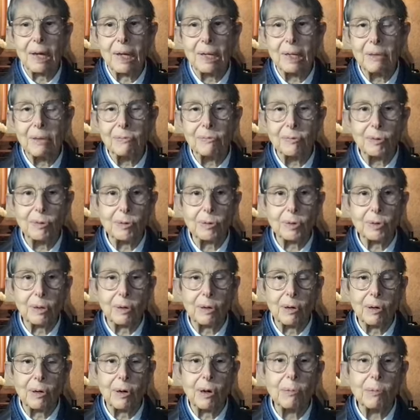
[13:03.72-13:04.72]
any food
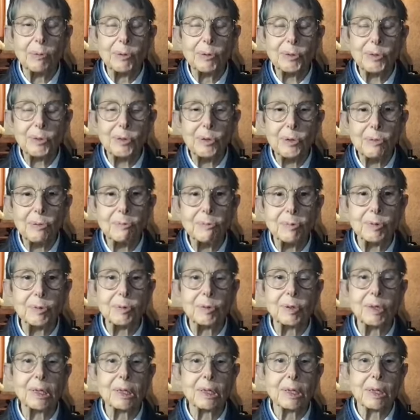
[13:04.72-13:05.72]
or almost no
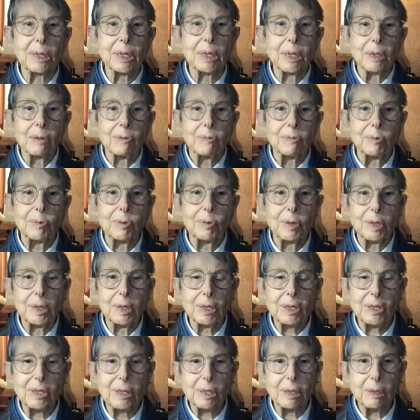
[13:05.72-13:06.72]
food for an
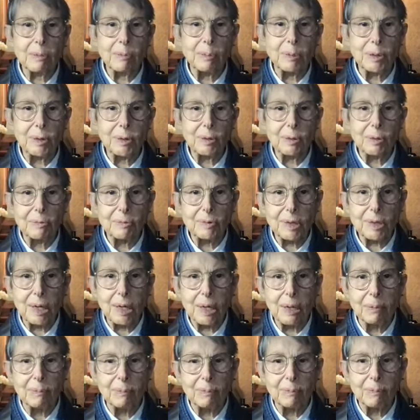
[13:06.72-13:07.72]
extended period of
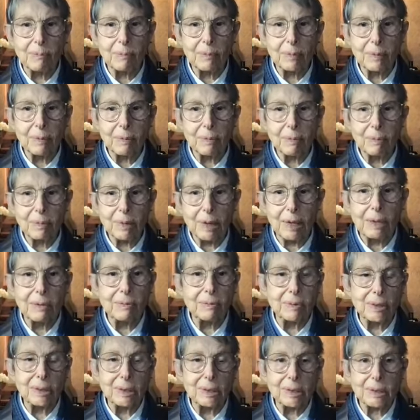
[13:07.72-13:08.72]
time,
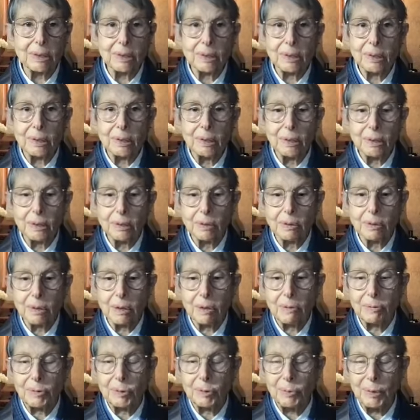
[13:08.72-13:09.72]
even,
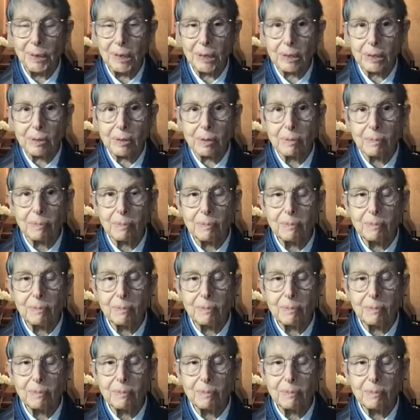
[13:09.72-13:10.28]
a few weeks.